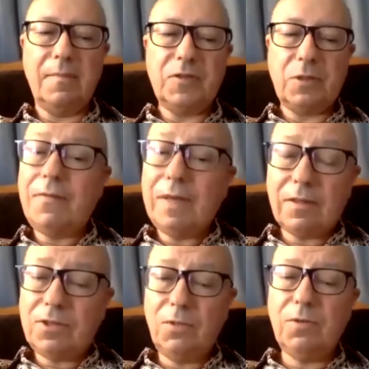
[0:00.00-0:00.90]
So I
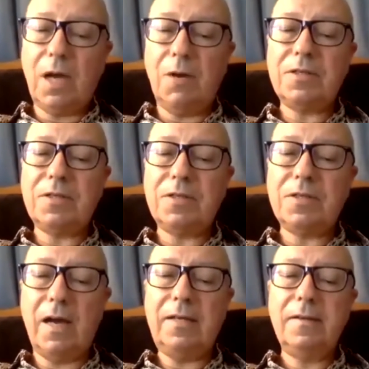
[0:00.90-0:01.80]
think the two
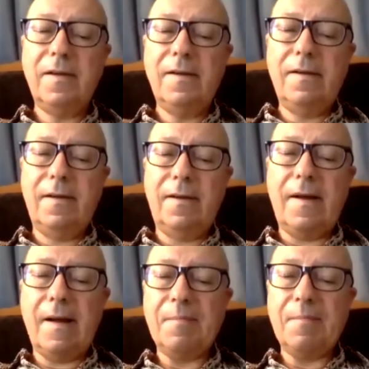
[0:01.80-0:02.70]
coincide,
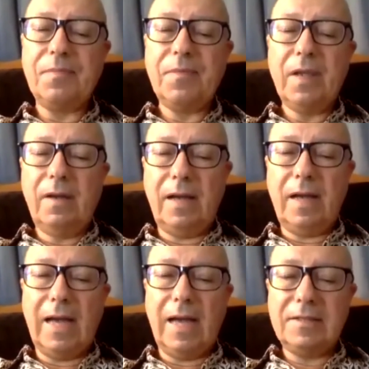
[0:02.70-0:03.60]
and
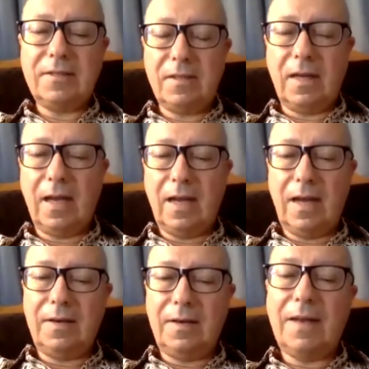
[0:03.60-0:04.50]

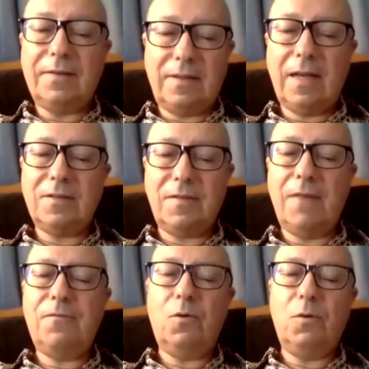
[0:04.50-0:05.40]
that does
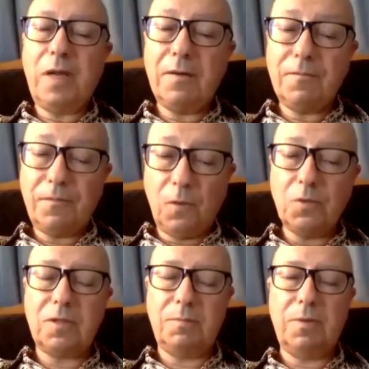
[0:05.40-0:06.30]
therefore
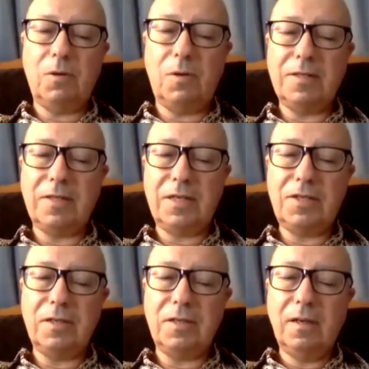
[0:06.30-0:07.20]
reinforce the
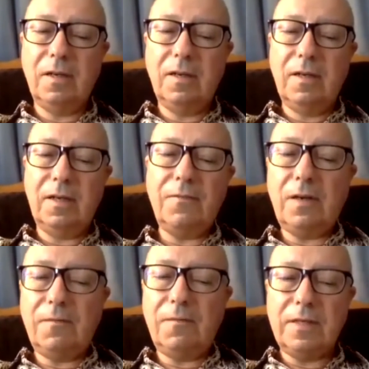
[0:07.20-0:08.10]
polarization, even
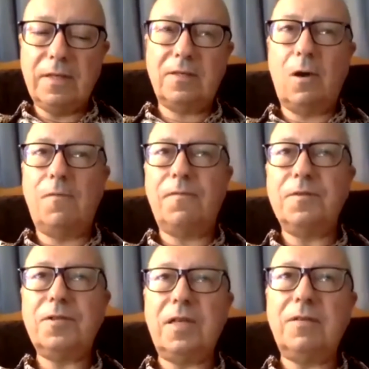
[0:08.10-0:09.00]
if it's
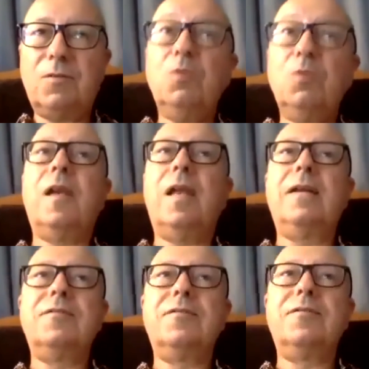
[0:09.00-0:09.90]
often seen through the
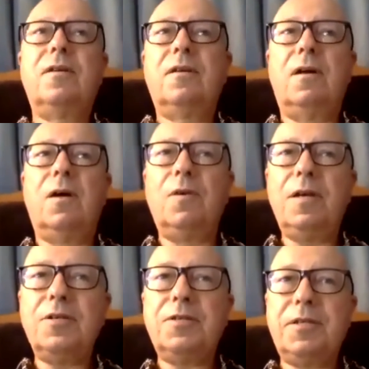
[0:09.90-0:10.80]
lens of
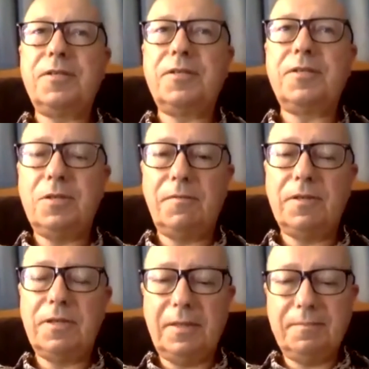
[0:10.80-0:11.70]
religious
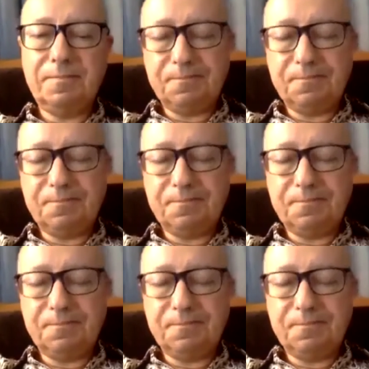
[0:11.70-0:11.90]
exclusivity.